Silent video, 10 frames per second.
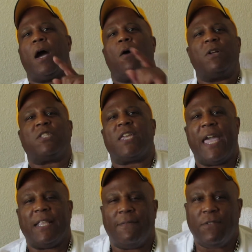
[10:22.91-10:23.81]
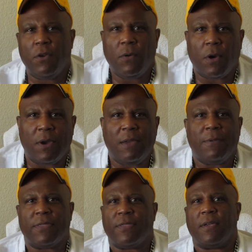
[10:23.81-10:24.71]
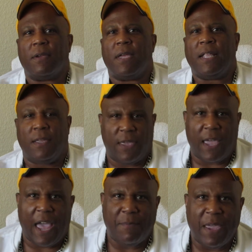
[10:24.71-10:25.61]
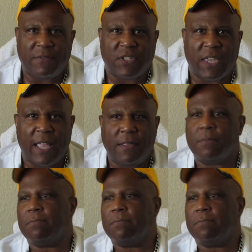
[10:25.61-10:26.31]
Once again, if you agree with anything I may have said,